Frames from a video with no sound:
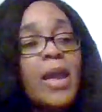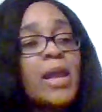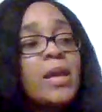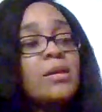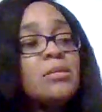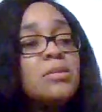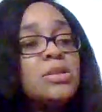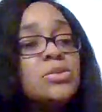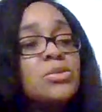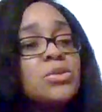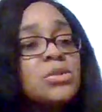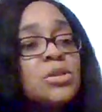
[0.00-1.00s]
And
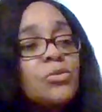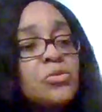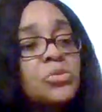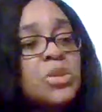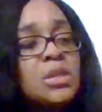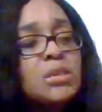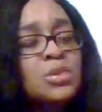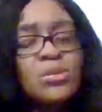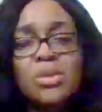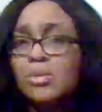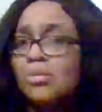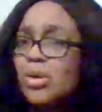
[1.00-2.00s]
these are the different things that
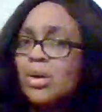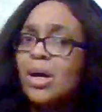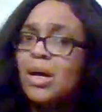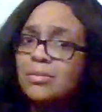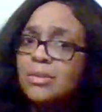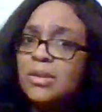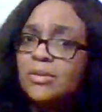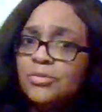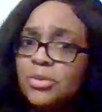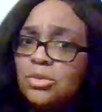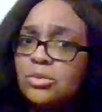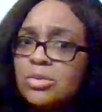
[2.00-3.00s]
really want to
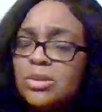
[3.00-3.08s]
uplift you.